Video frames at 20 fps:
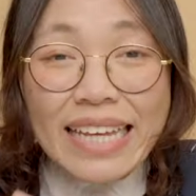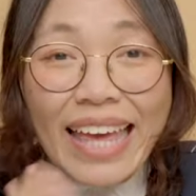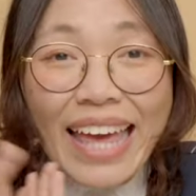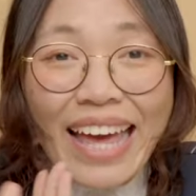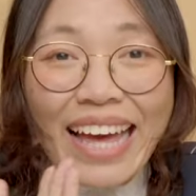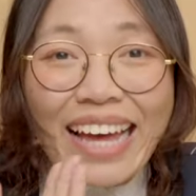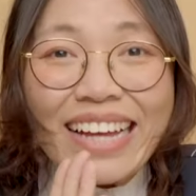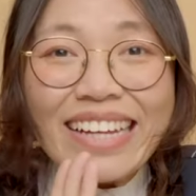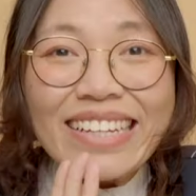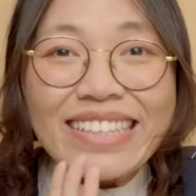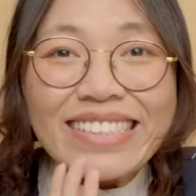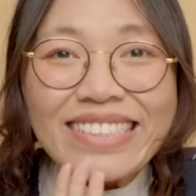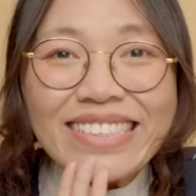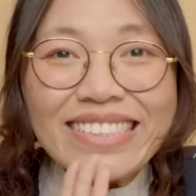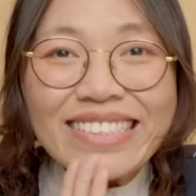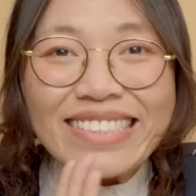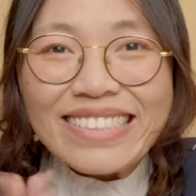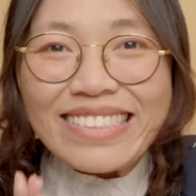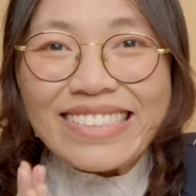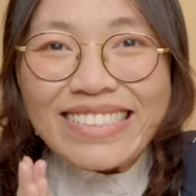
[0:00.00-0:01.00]

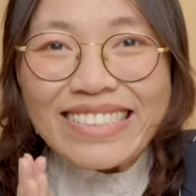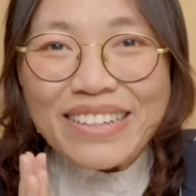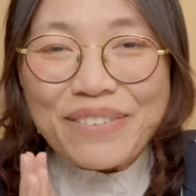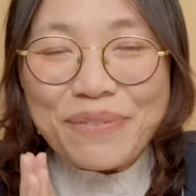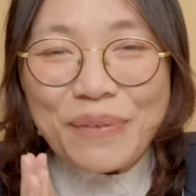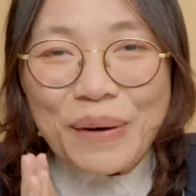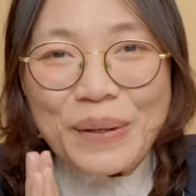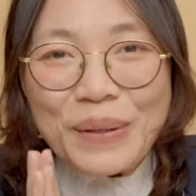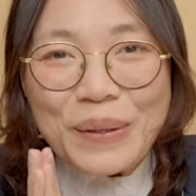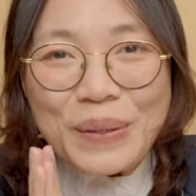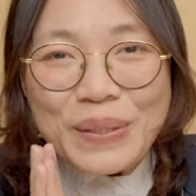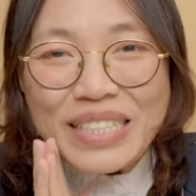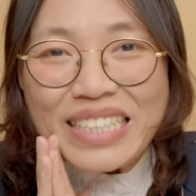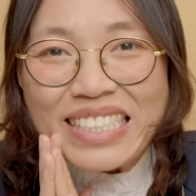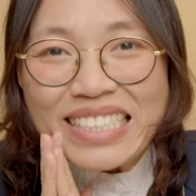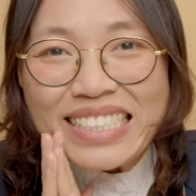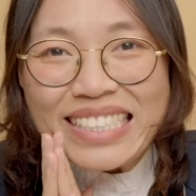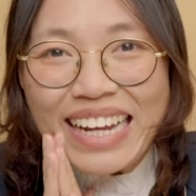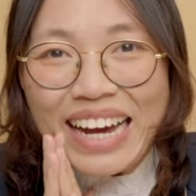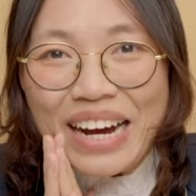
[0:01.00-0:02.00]
And the photo
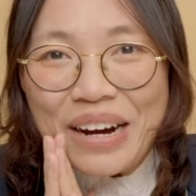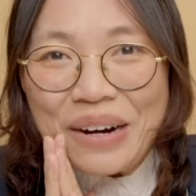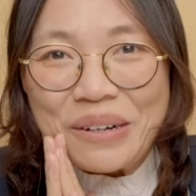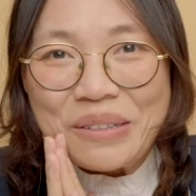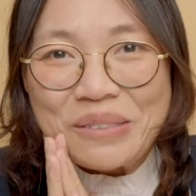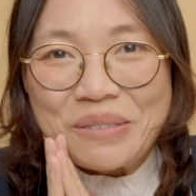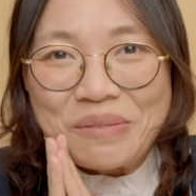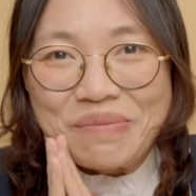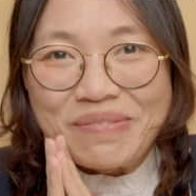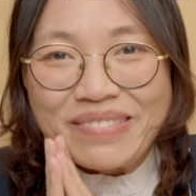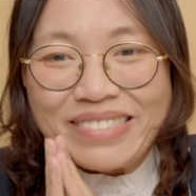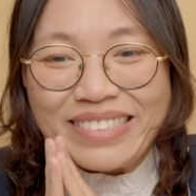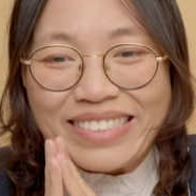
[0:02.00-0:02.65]
turned out,